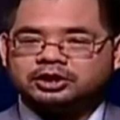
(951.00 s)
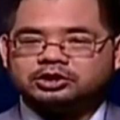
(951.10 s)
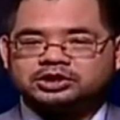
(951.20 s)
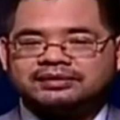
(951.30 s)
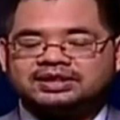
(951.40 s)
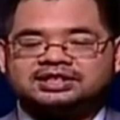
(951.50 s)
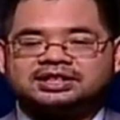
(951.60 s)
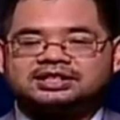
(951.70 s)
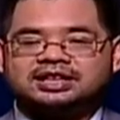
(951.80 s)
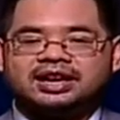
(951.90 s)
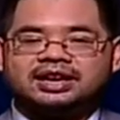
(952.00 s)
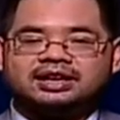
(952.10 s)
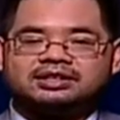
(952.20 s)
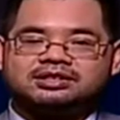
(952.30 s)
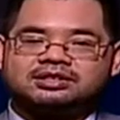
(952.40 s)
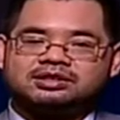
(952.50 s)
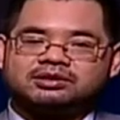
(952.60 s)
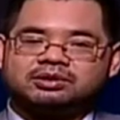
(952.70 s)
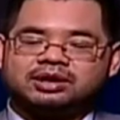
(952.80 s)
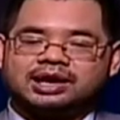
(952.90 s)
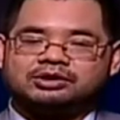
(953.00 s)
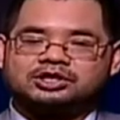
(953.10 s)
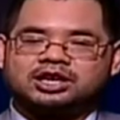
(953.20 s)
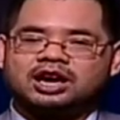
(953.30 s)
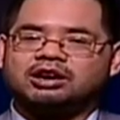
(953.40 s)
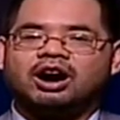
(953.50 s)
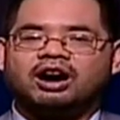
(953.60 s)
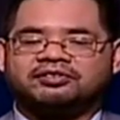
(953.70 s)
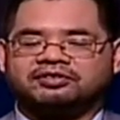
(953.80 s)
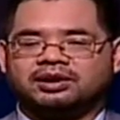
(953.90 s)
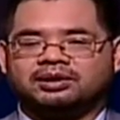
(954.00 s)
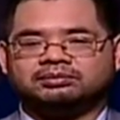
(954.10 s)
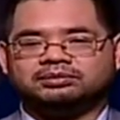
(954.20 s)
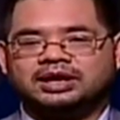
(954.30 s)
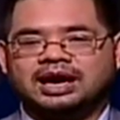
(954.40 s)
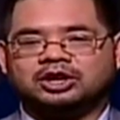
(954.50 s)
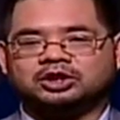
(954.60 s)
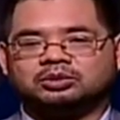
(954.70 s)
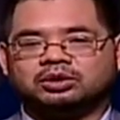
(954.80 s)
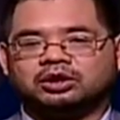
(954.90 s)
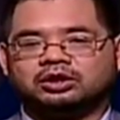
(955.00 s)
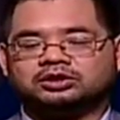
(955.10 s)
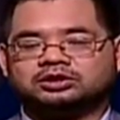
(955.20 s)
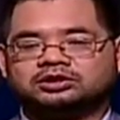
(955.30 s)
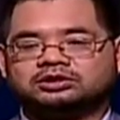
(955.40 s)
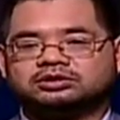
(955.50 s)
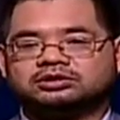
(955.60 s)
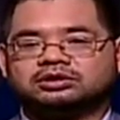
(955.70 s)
But during those 76 days where I was cut off from the outer world,